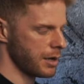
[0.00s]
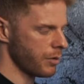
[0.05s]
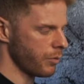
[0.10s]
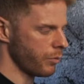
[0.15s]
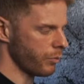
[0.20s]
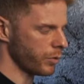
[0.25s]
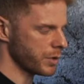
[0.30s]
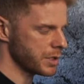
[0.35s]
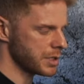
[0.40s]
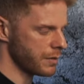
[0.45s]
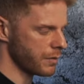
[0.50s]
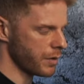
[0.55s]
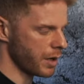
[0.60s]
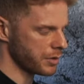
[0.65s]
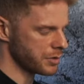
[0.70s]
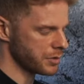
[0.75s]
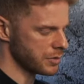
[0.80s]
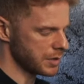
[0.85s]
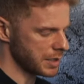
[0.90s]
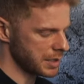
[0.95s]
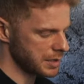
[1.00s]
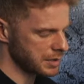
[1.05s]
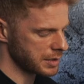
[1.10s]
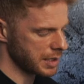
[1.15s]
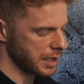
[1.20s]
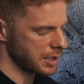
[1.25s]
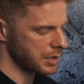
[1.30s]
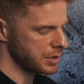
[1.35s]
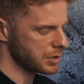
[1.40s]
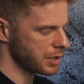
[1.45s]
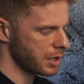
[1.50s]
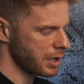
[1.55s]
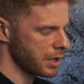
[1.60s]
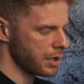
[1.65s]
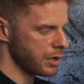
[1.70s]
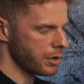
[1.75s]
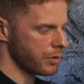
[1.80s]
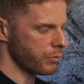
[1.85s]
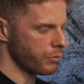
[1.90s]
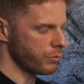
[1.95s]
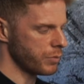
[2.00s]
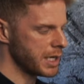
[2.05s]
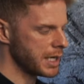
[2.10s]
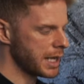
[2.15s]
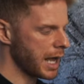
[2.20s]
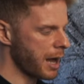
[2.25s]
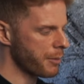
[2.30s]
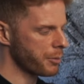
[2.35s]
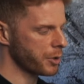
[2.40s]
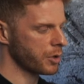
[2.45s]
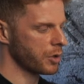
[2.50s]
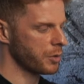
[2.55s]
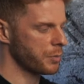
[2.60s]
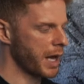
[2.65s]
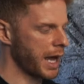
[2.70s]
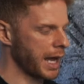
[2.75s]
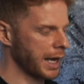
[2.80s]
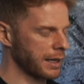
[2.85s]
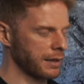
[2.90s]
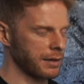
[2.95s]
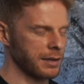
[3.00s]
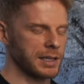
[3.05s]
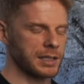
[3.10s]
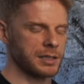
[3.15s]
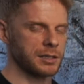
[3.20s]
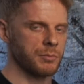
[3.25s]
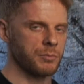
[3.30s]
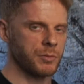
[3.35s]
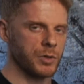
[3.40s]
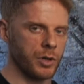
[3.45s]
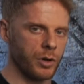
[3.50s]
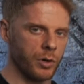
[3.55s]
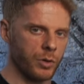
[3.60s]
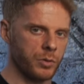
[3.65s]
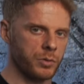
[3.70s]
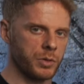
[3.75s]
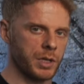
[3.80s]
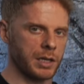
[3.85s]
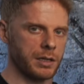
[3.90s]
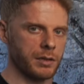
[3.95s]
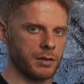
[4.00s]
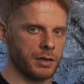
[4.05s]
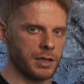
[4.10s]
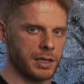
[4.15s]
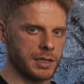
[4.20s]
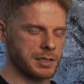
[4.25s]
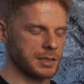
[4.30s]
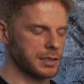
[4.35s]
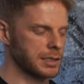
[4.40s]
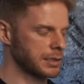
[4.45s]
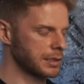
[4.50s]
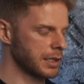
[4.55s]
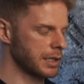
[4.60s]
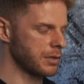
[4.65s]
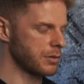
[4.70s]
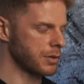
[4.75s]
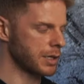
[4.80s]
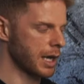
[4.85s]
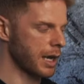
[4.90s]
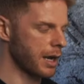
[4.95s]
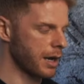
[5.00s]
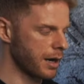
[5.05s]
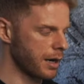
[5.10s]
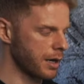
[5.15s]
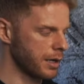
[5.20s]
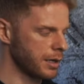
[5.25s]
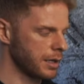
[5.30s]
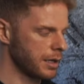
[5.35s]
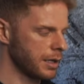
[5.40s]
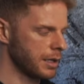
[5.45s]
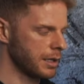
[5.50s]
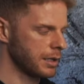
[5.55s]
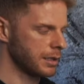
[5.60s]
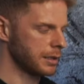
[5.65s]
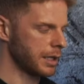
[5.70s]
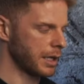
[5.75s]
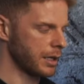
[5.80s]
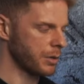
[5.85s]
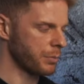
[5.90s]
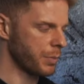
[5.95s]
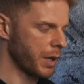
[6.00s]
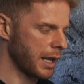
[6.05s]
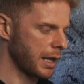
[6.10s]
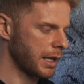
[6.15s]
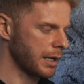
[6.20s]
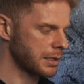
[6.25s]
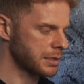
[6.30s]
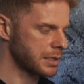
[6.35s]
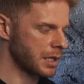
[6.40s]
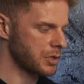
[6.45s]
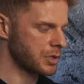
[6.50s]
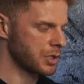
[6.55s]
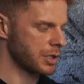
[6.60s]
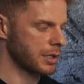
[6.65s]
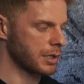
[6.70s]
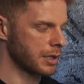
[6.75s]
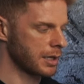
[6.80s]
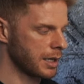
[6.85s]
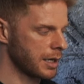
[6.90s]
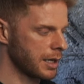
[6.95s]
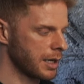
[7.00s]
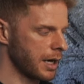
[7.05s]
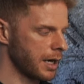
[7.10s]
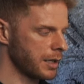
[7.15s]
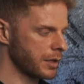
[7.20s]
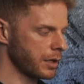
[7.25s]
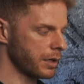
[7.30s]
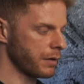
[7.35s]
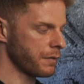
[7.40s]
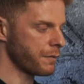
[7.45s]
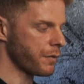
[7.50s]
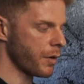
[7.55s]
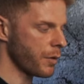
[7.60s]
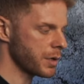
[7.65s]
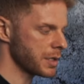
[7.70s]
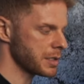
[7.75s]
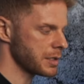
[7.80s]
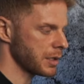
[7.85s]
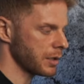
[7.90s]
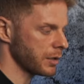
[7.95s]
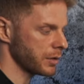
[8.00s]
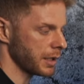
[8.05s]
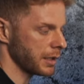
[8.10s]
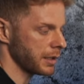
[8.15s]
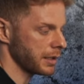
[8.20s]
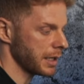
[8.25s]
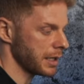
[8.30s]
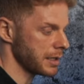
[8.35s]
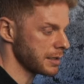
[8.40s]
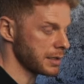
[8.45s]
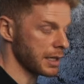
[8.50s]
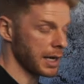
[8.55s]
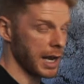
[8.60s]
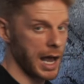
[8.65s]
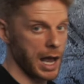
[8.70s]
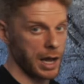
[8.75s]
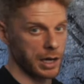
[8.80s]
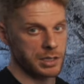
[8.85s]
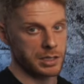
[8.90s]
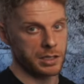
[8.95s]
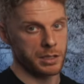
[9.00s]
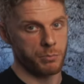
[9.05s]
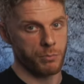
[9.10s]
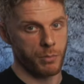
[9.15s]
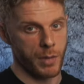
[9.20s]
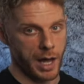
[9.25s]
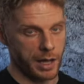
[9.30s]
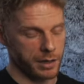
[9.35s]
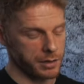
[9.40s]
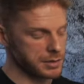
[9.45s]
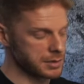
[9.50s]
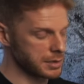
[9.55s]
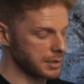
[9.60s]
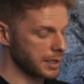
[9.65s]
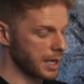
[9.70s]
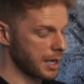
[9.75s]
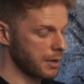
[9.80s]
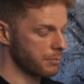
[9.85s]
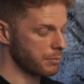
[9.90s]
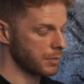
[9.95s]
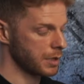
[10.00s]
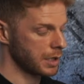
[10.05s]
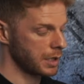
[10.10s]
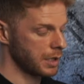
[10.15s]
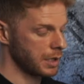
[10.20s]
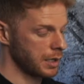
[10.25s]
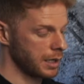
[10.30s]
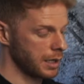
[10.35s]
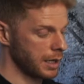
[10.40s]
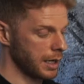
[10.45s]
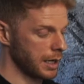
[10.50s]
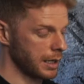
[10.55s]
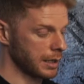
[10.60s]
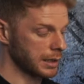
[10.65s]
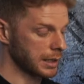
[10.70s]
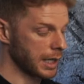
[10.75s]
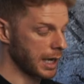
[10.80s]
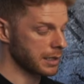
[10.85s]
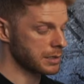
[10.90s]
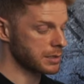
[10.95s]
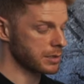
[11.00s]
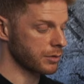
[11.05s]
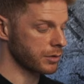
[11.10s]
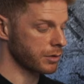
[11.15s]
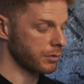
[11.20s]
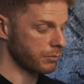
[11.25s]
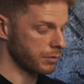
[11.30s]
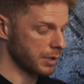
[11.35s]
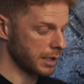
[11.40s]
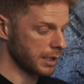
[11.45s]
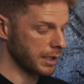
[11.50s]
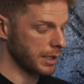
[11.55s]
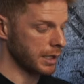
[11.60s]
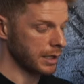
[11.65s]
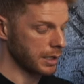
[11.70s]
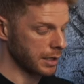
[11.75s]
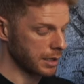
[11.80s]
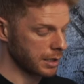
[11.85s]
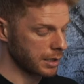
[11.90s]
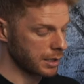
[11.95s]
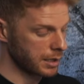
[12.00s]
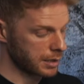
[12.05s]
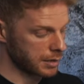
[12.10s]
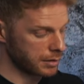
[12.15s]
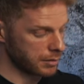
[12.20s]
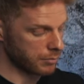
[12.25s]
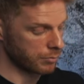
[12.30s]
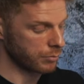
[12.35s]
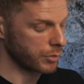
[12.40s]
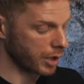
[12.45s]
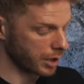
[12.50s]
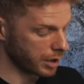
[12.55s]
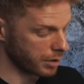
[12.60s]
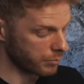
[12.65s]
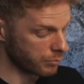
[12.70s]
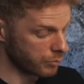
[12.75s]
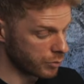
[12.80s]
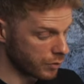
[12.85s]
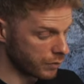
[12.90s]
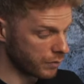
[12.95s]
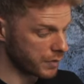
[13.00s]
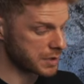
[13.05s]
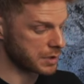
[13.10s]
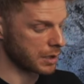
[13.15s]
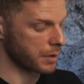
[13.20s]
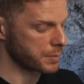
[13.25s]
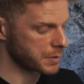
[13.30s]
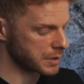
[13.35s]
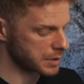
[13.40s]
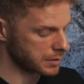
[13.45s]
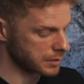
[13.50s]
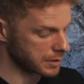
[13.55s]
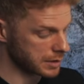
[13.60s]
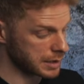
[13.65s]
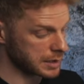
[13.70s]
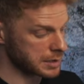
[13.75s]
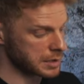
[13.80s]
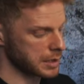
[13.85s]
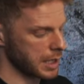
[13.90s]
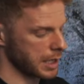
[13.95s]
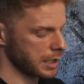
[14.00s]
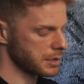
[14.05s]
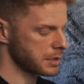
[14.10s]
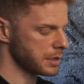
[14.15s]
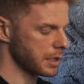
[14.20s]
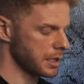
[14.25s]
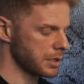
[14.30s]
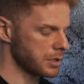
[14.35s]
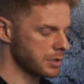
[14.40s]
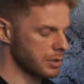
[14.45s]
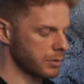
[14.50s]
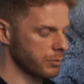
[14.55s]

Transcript: Once you've gone through this stage, recap it all back. Let them know that you're listening, that you care, that you're paying attention, and that you're focusing on the things that actually matter to them. And that's going to really kind of move us up to this next stage.